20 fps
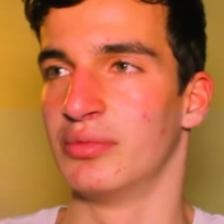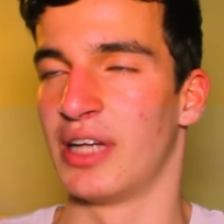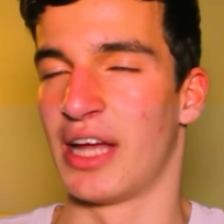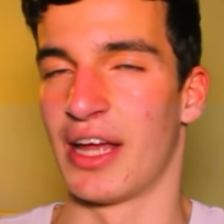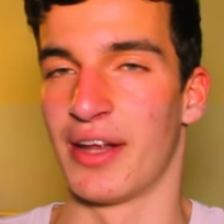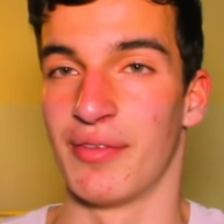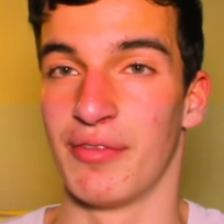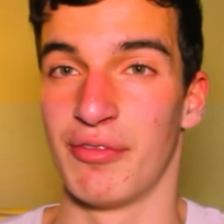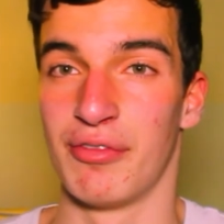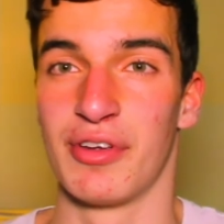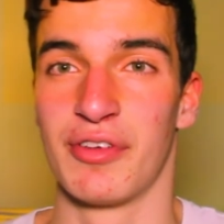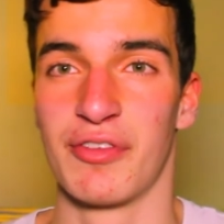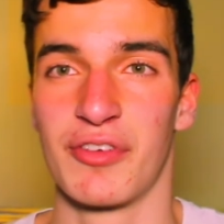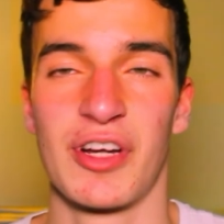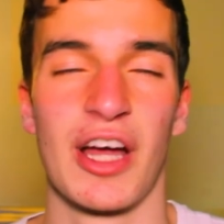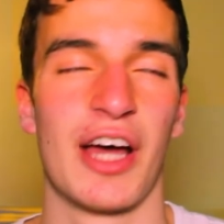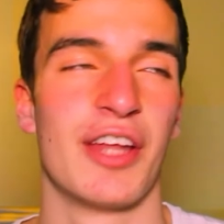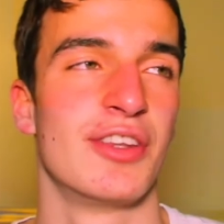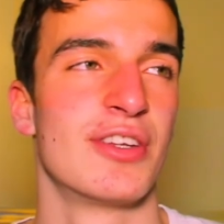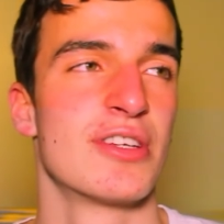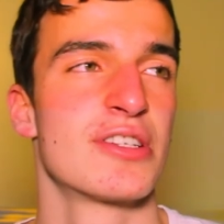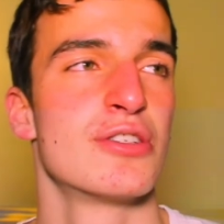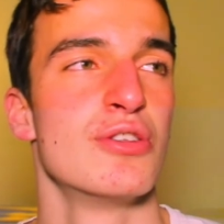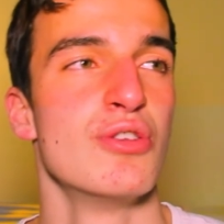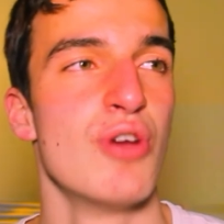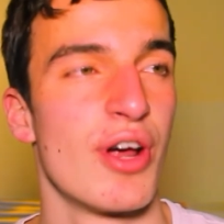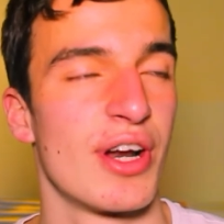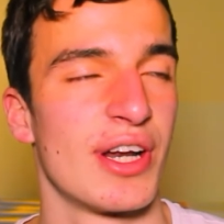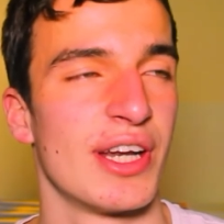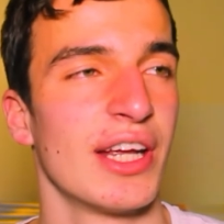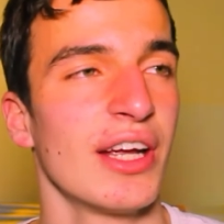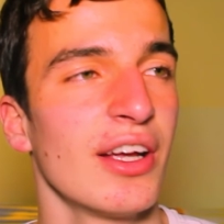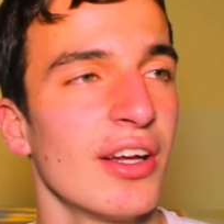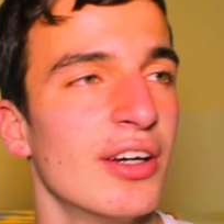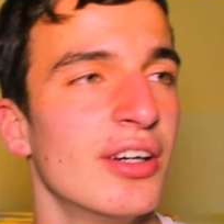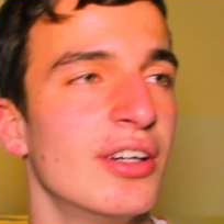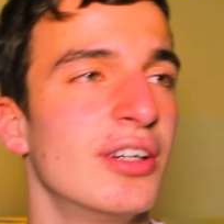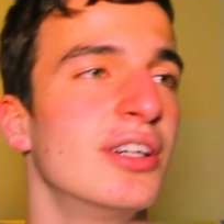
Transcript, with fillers: and we've got this learning.